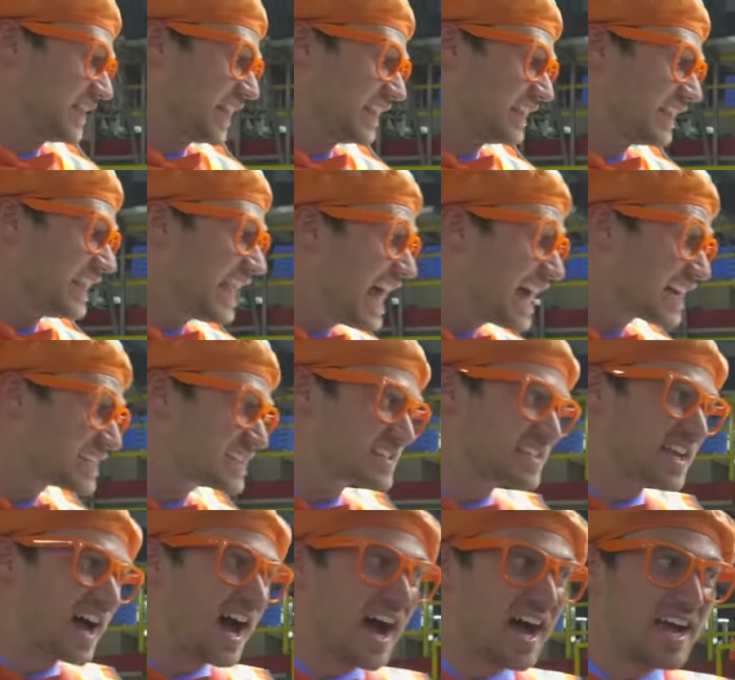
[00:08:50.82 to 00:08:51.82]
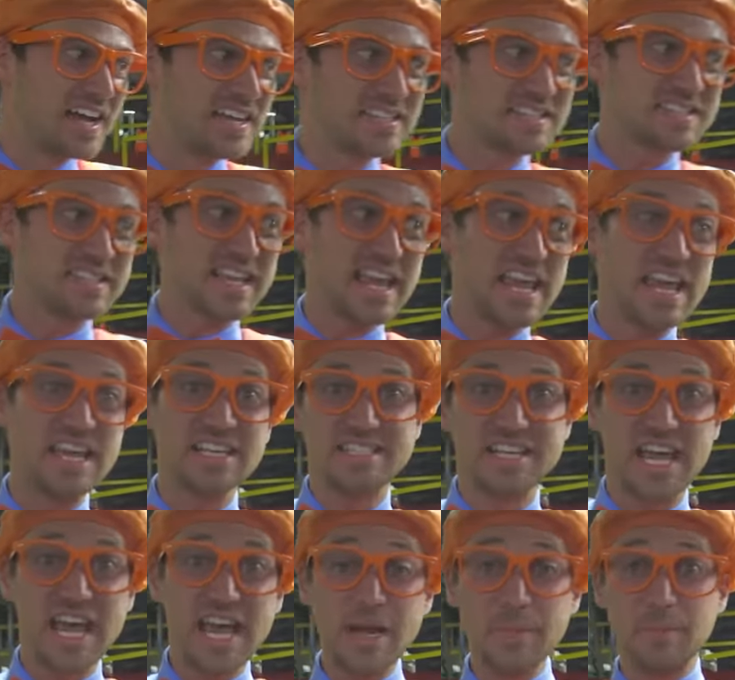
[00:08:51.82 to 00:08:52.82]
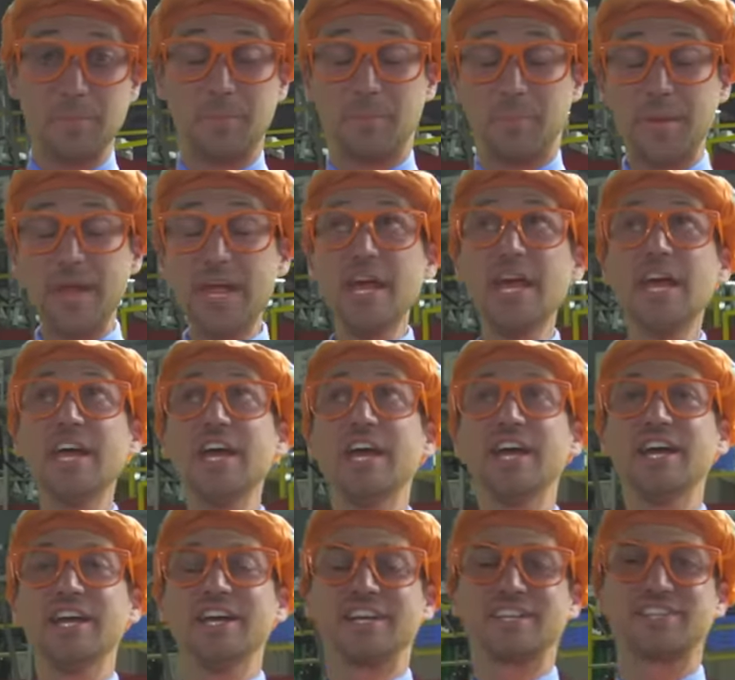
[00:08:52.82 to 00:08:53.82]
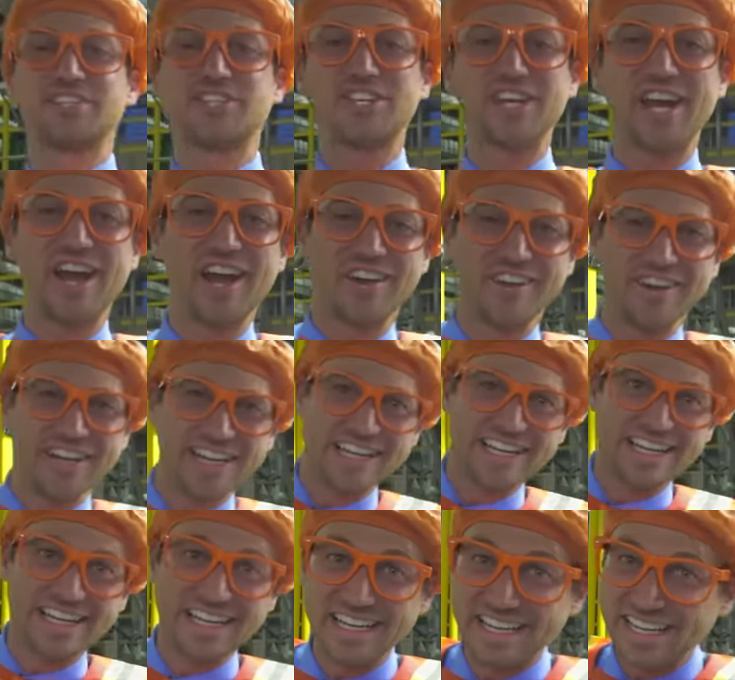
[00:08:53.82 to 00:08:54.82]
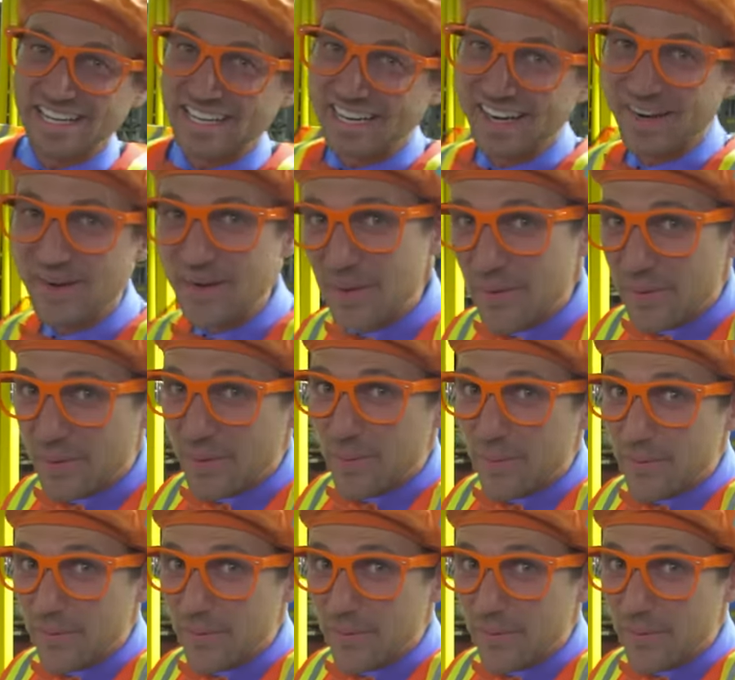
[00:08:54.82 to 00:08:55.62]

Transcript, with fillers: the last size is a big cherry.